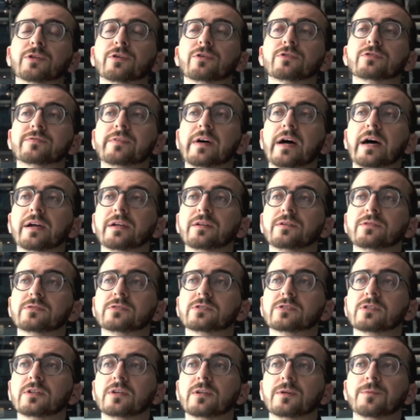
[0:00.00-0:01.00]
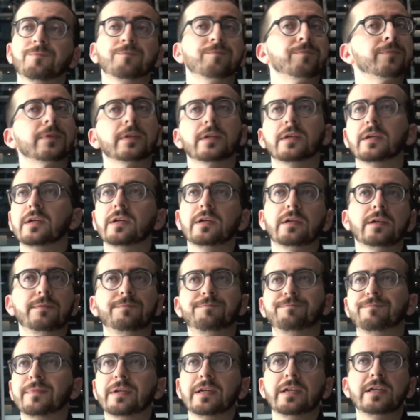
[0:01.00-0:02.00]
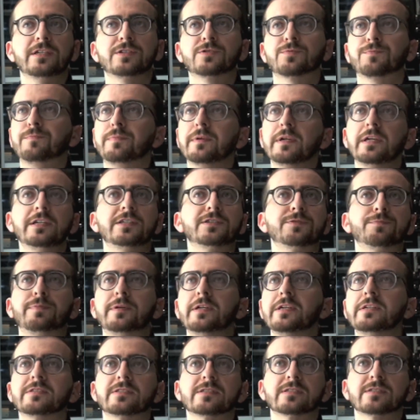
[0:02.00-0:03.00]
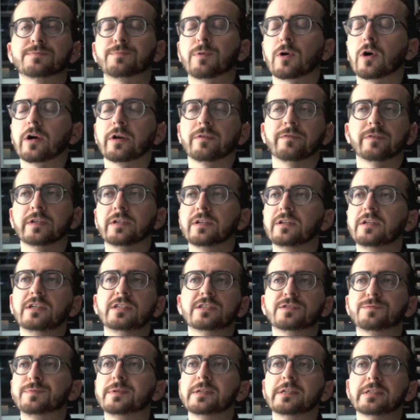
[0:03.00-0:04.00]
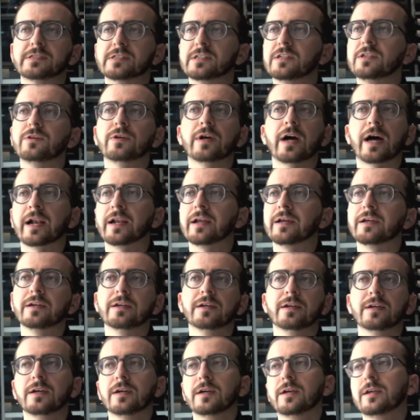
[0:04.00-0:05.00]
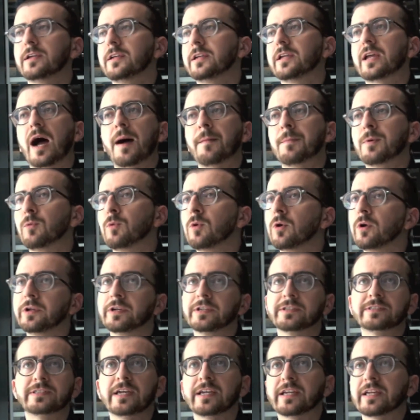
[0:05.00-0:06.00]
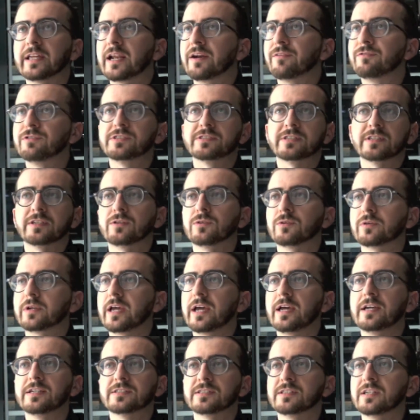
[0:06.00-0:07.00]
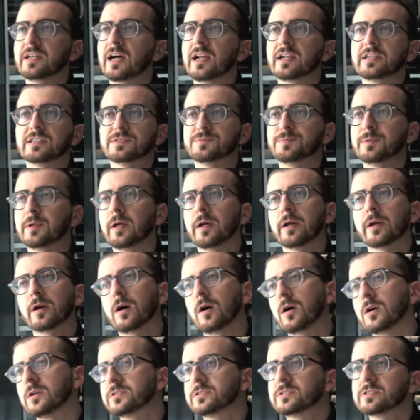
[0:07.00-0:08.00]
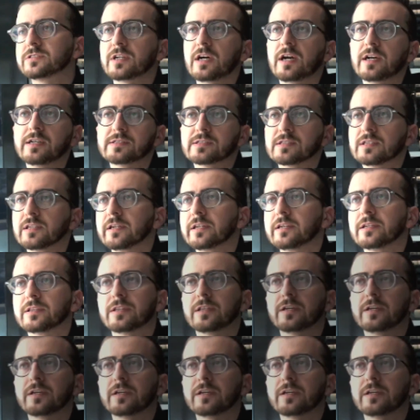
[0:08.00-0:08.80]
with those values. Each piece is part of it. Each piece, and you gotta gotta be willing to take it every single case and not just be like, oh, it's just an isolated